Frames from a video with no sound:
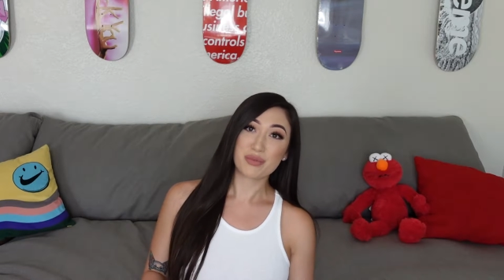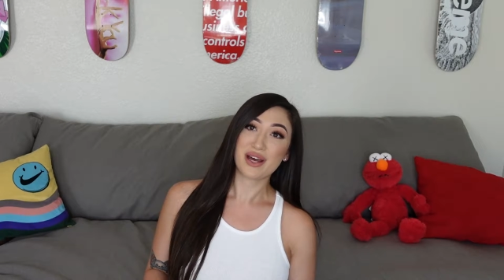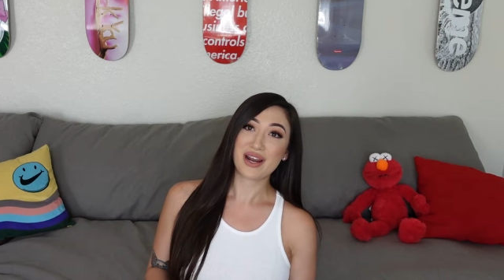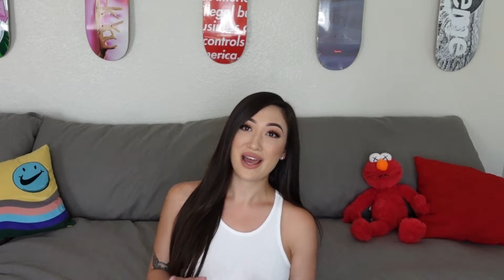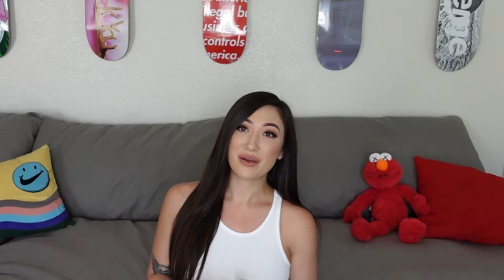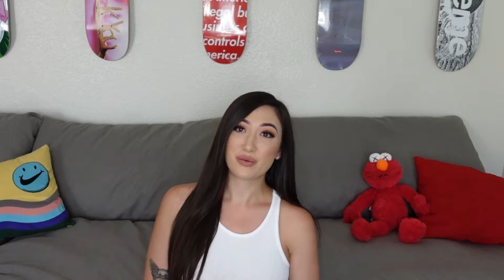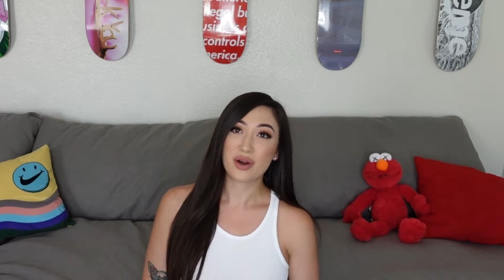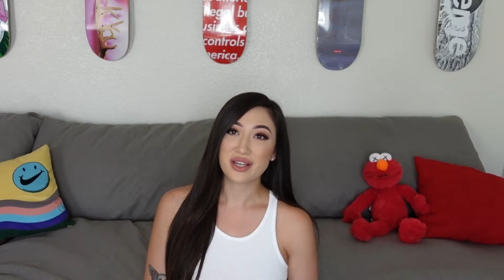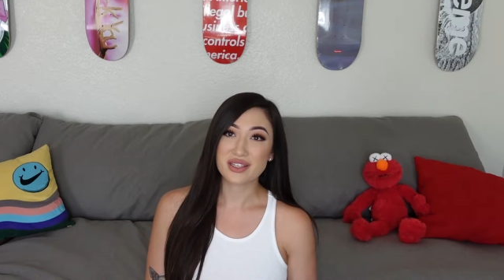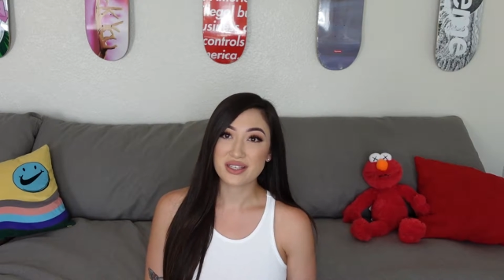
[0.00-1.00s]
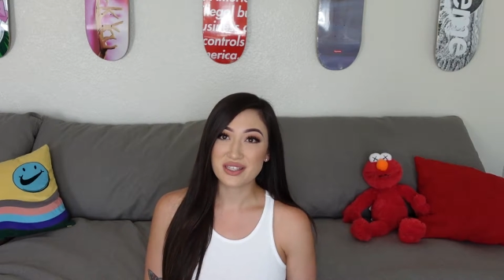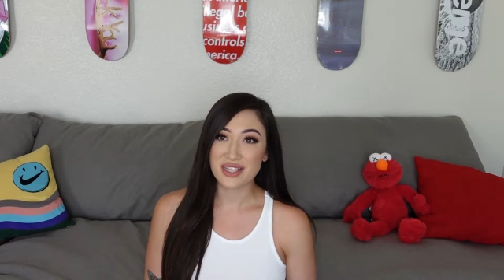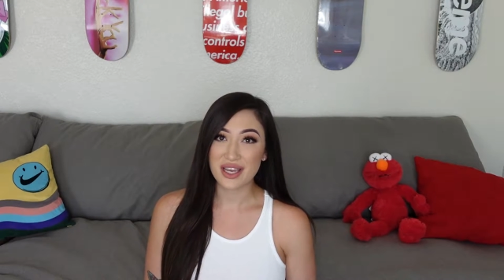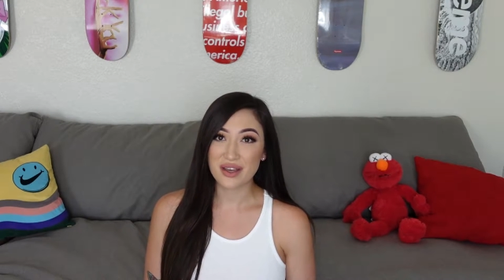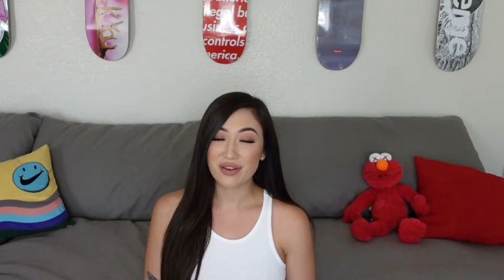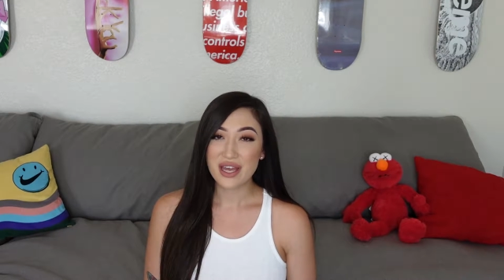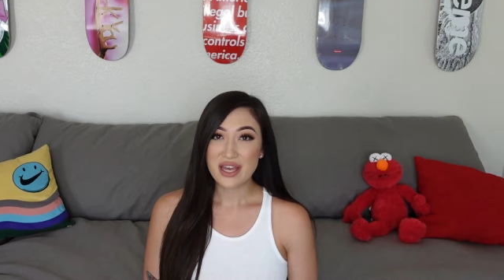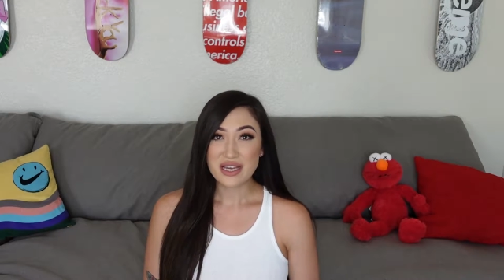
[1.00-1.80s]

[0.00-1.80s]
but I wanted to save